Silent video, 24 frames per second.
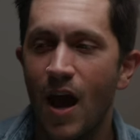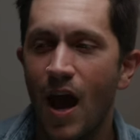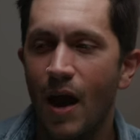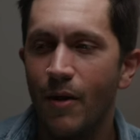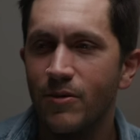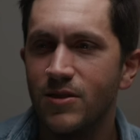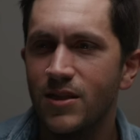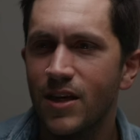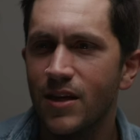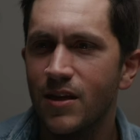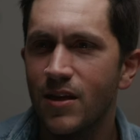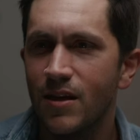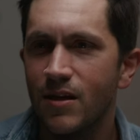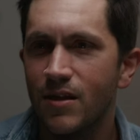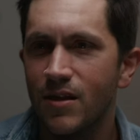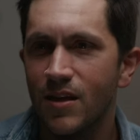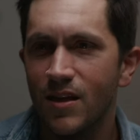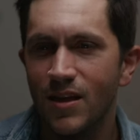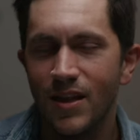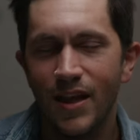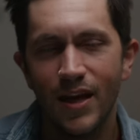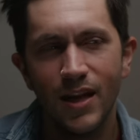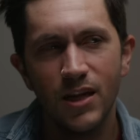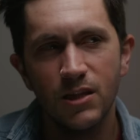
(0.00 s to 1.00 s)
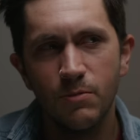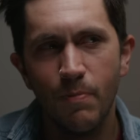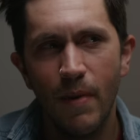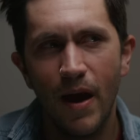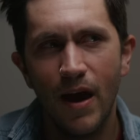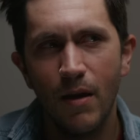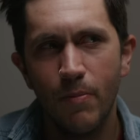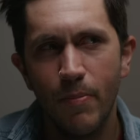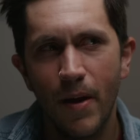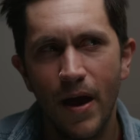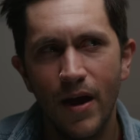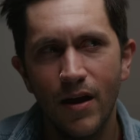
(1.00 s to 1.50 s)
I would say that the latest
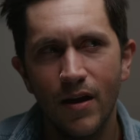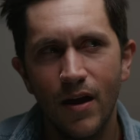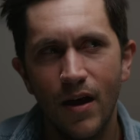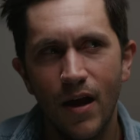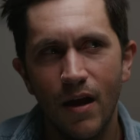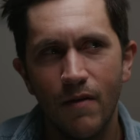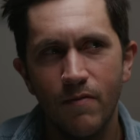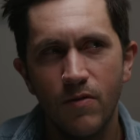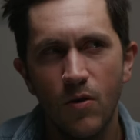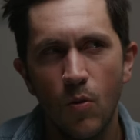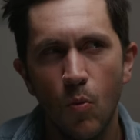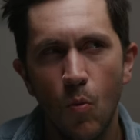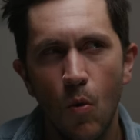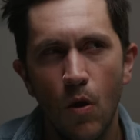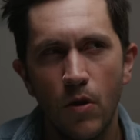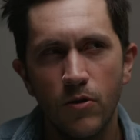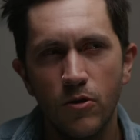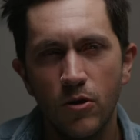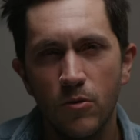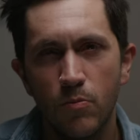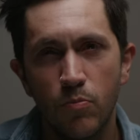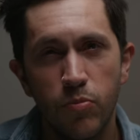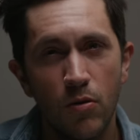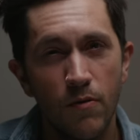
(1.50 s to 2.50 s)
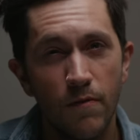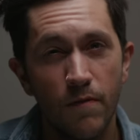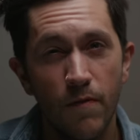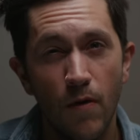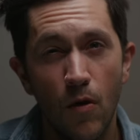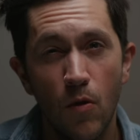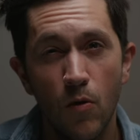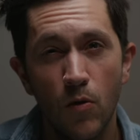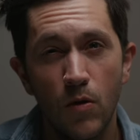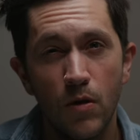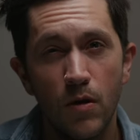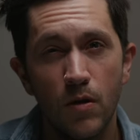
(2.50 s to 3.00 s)
backpack I have, the Wandered
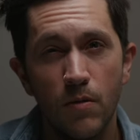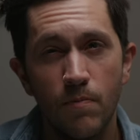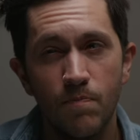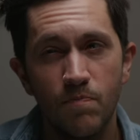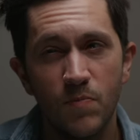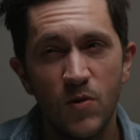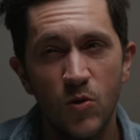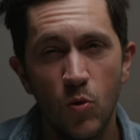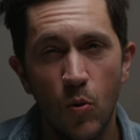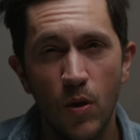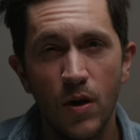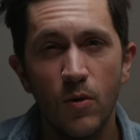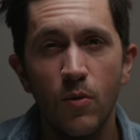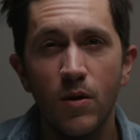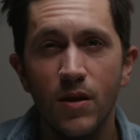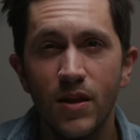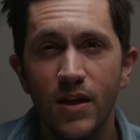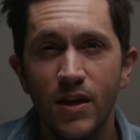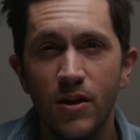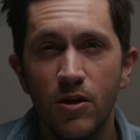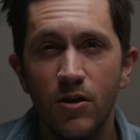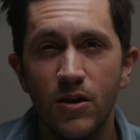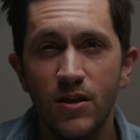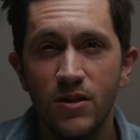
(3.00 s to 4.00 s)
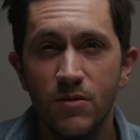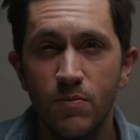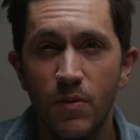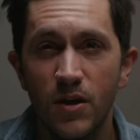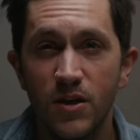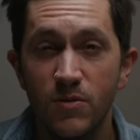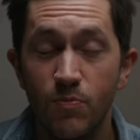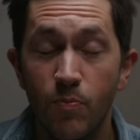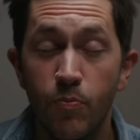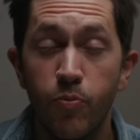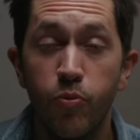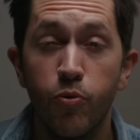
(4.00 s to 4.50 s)
Provoke 21 liter is
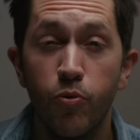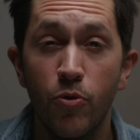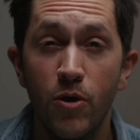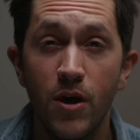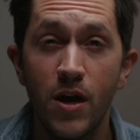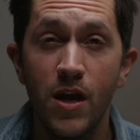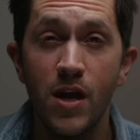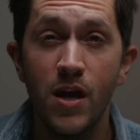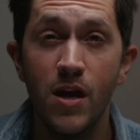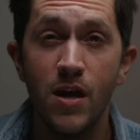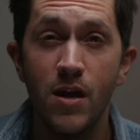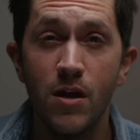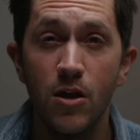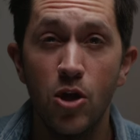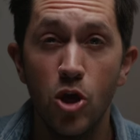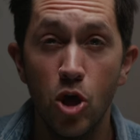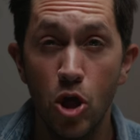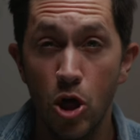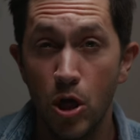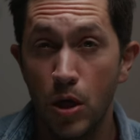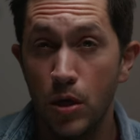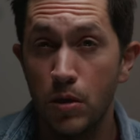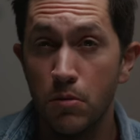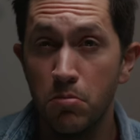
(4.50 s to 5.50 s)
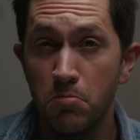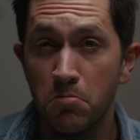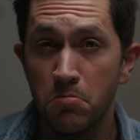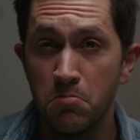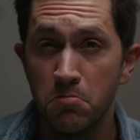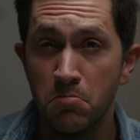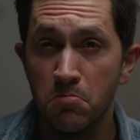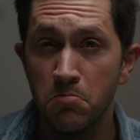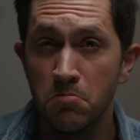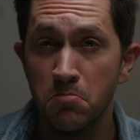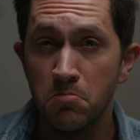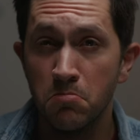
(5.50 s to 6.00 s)
pretty good.
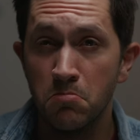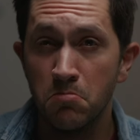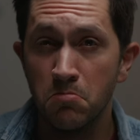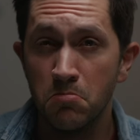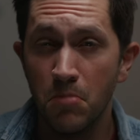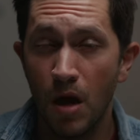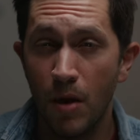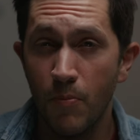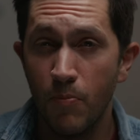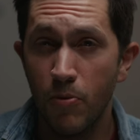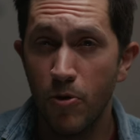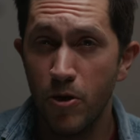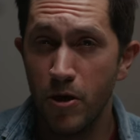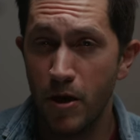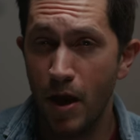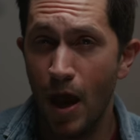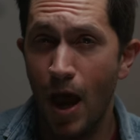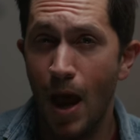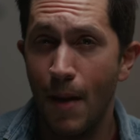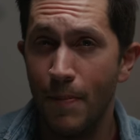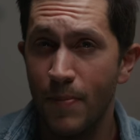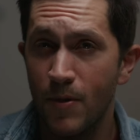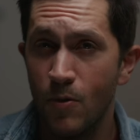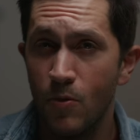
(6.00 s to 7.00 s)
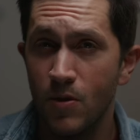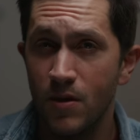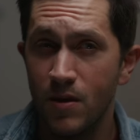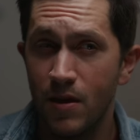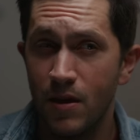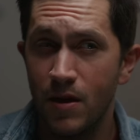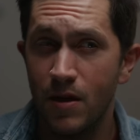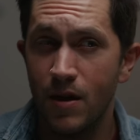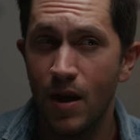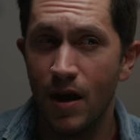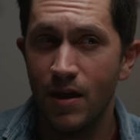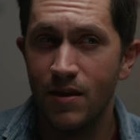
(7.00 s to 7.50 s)
I'm pretty happy with
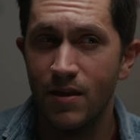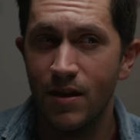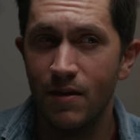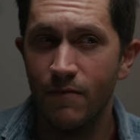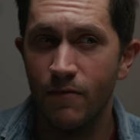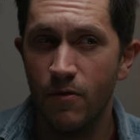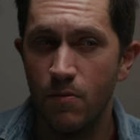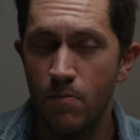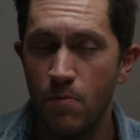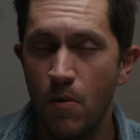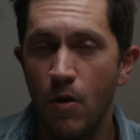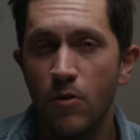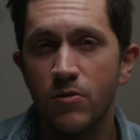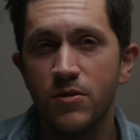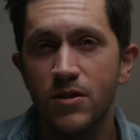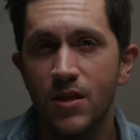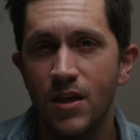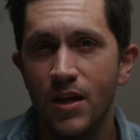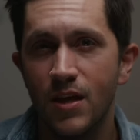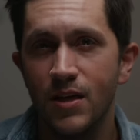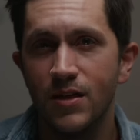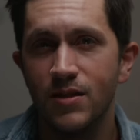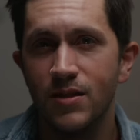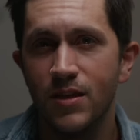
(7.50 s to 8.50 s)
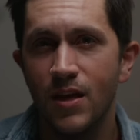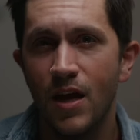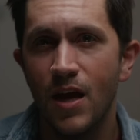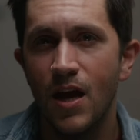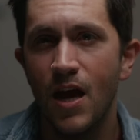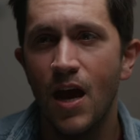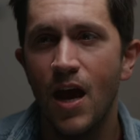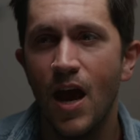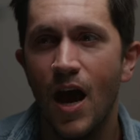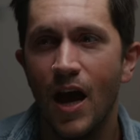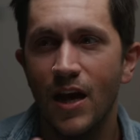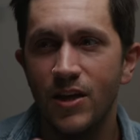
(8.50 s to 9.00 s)
it. I think for most things,
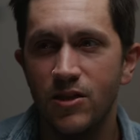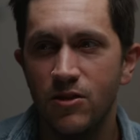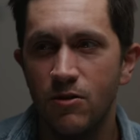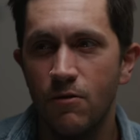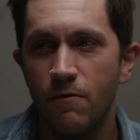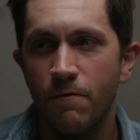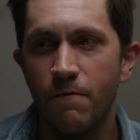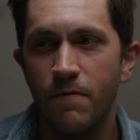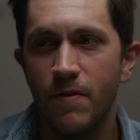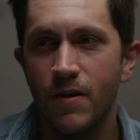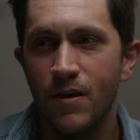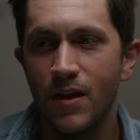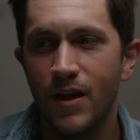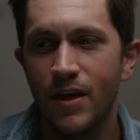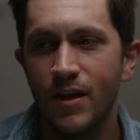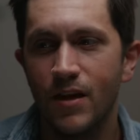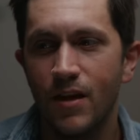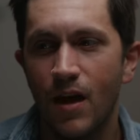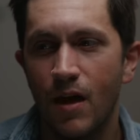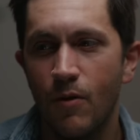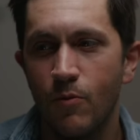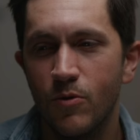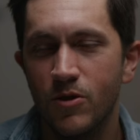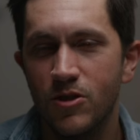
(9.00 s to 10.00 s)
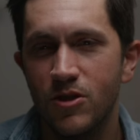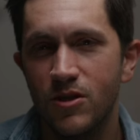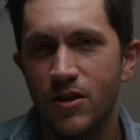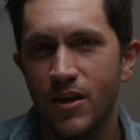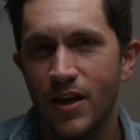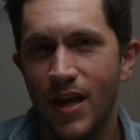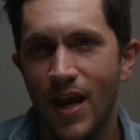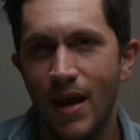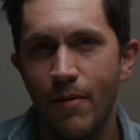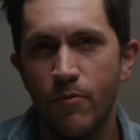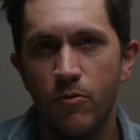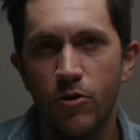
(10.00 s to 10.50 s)
I do feel like I wish the
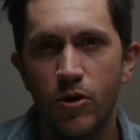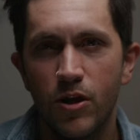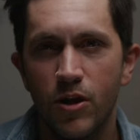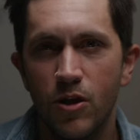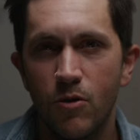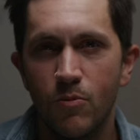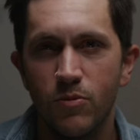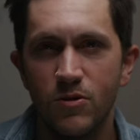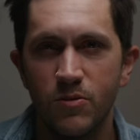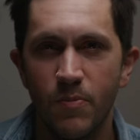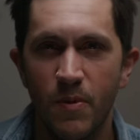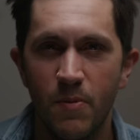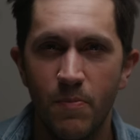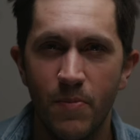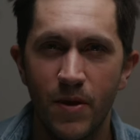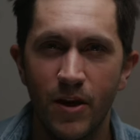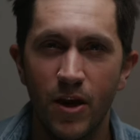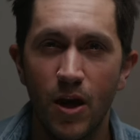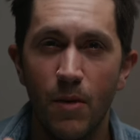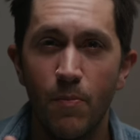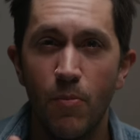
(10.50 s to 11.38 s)
camera cube was a bit bigger.